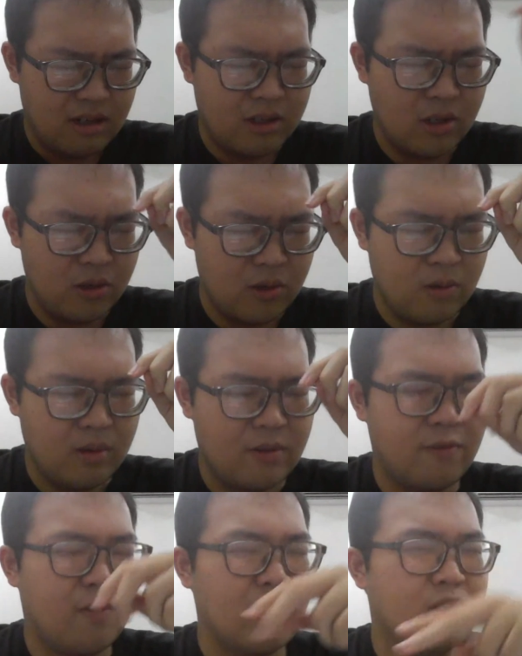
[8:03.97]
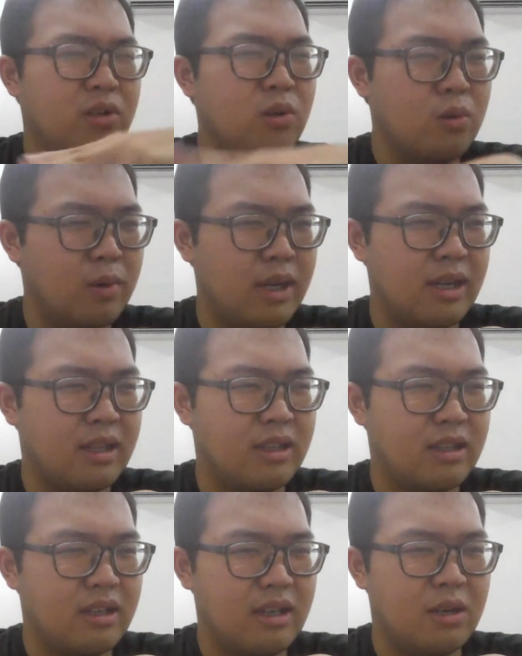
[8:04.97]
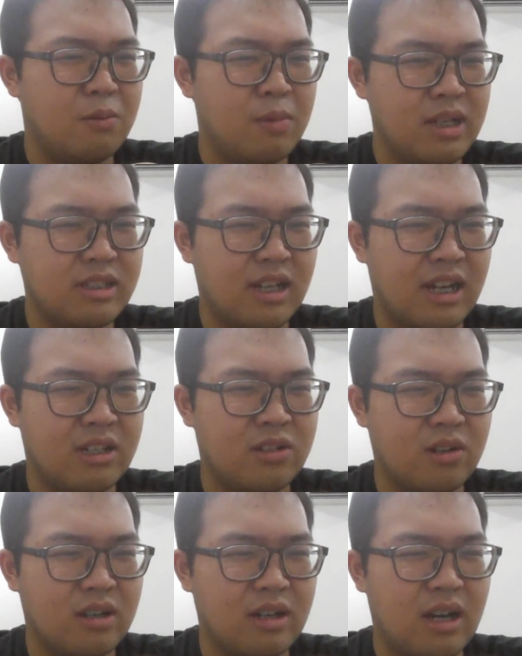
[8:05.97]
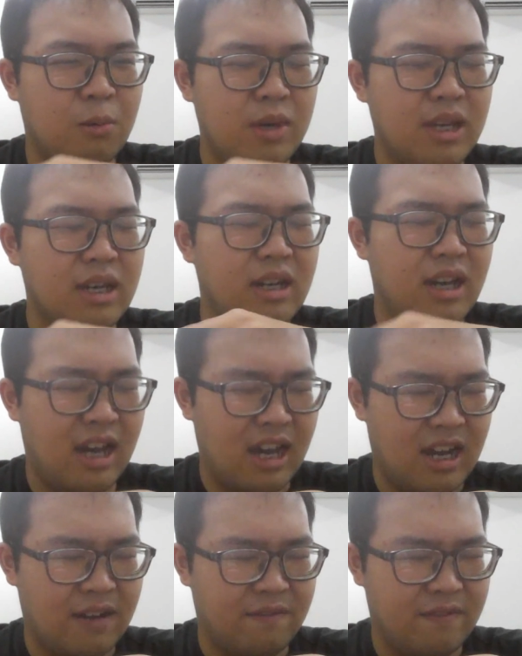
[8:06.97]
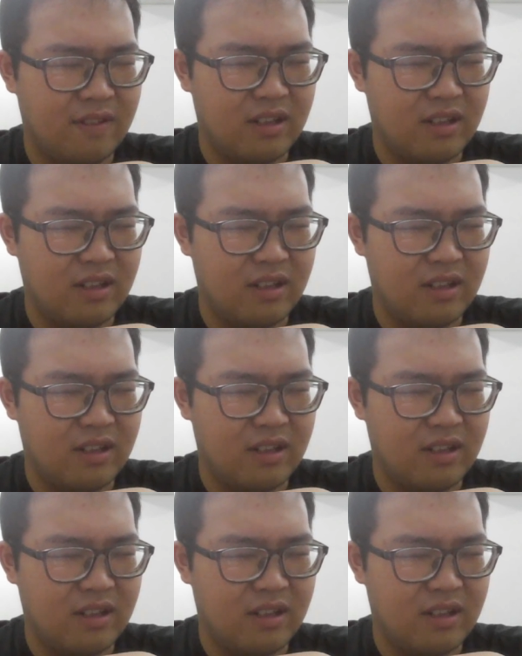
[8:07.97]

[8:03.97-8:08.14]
due for 2 weeks, in which I took a week and a half